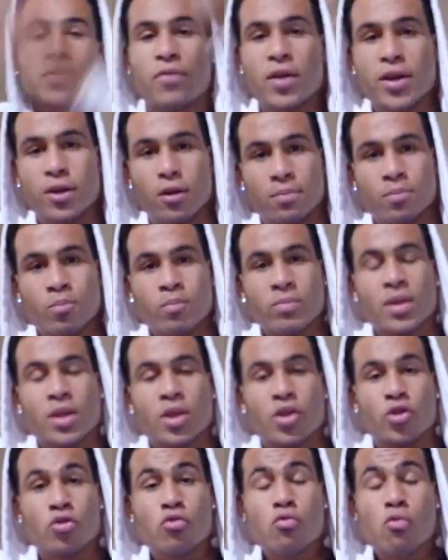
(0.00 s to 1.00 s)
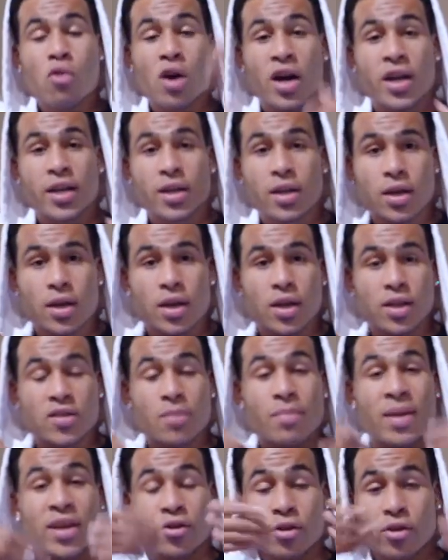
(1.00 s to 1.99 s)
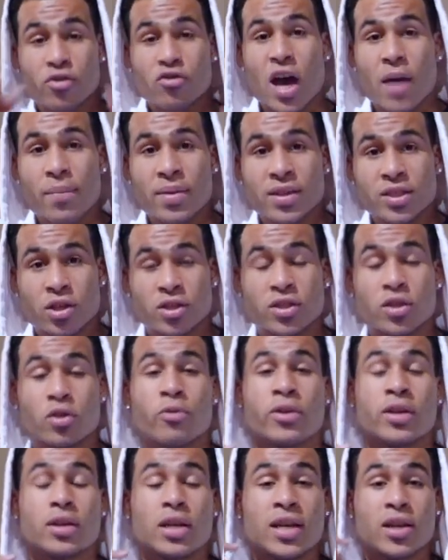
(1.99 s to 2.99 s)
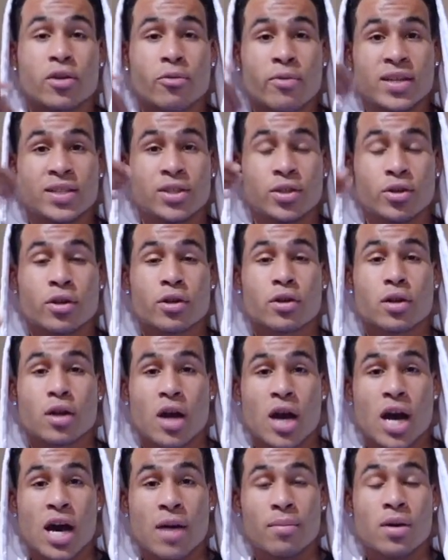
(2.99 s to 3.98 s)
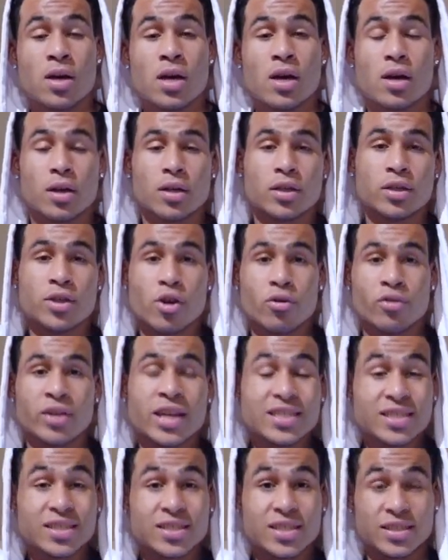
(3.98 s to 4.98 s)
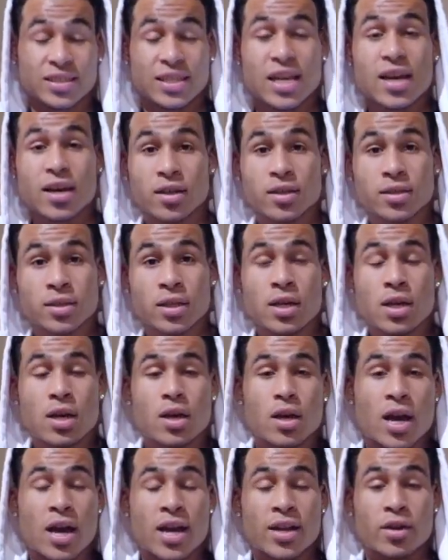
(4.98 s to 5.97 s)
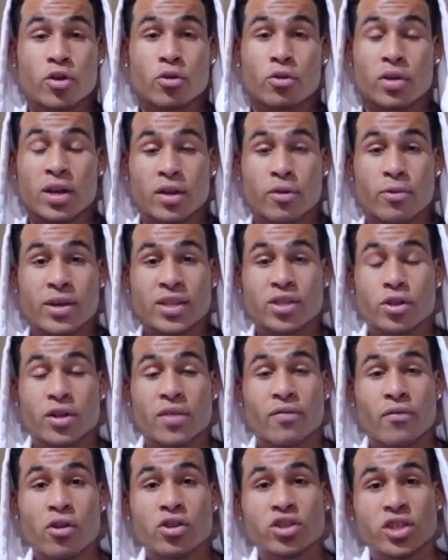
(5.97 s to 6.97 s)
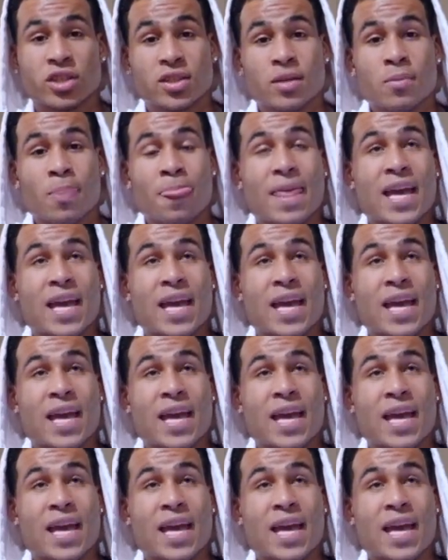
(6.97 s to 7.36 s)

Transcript: funnel. You want to make your job easier to increase your leads into sales and increase your conversions.